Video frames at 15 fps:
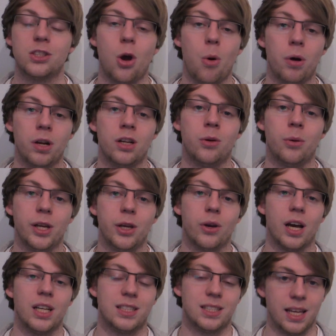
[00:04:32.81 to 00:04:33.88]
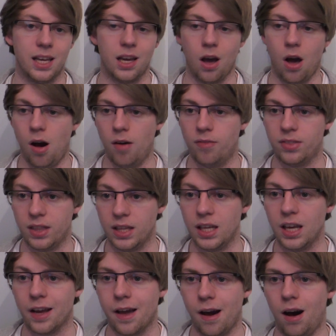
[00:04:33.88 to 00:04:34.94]
So I want to know what you guys think of
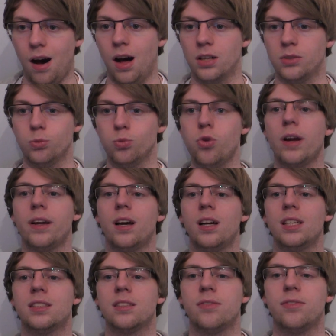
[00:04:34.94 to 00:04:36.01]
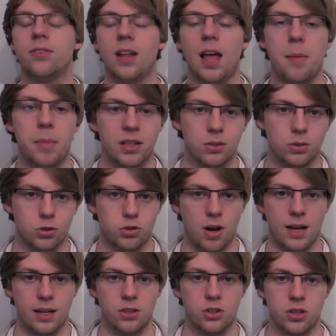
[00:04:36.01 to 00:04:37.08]
the card Red Eye's Flare Metal Dragon.